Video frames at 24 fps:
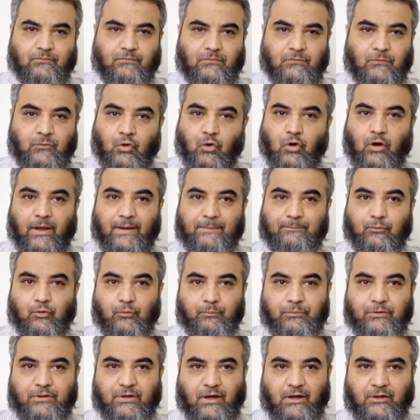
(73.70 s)
no
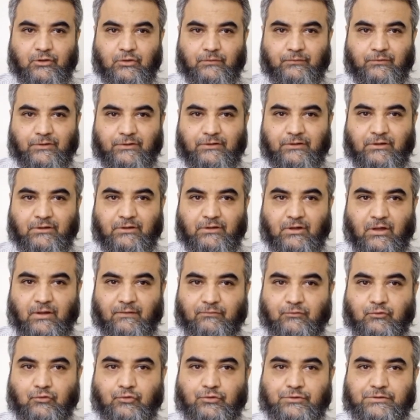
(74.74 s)
hypopyon over there.
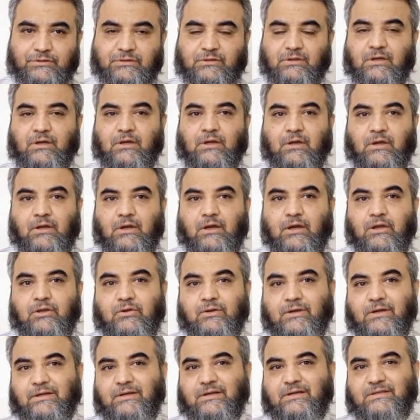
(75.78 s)
Of course you
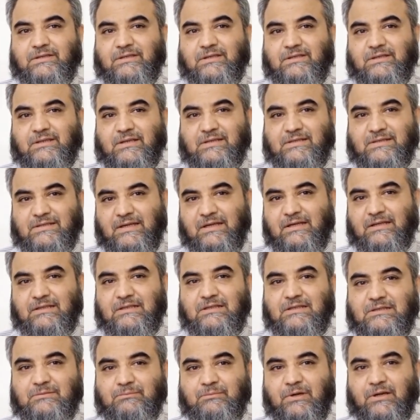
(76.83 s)
cannot see the
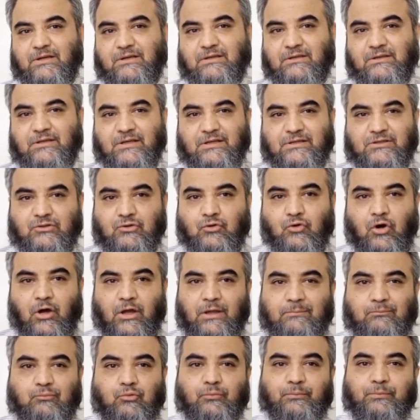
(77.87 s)
cells, but there is no
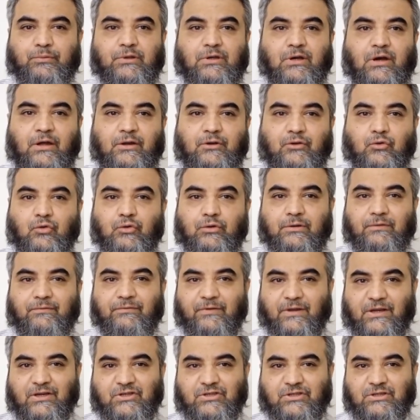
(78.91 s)
hypopyon, no
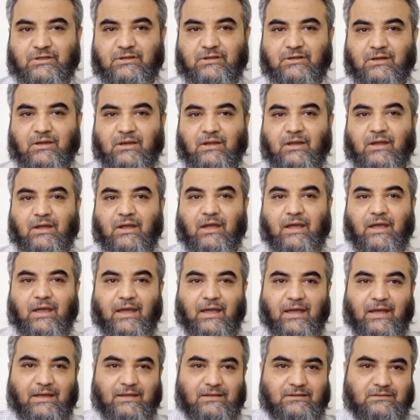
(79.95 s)
infection,
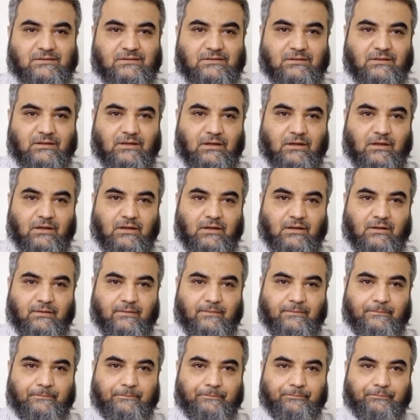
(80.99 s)
and
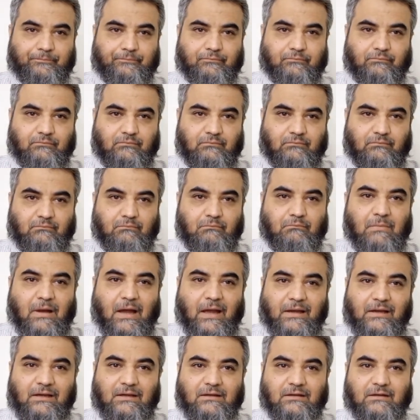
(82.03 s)

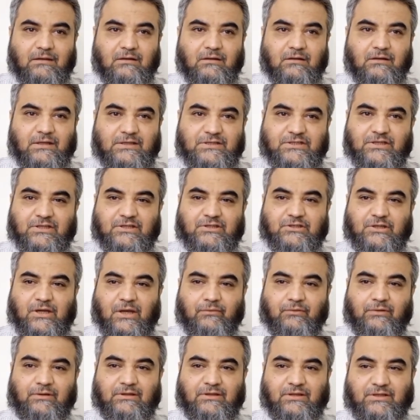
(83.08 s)
mild
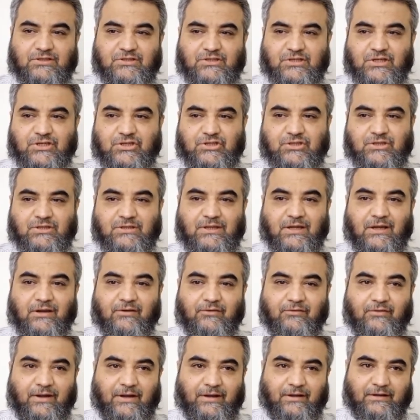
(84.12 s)
conjunctival congestion
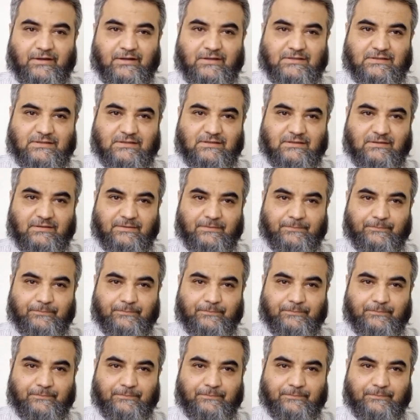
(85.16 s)
and redness.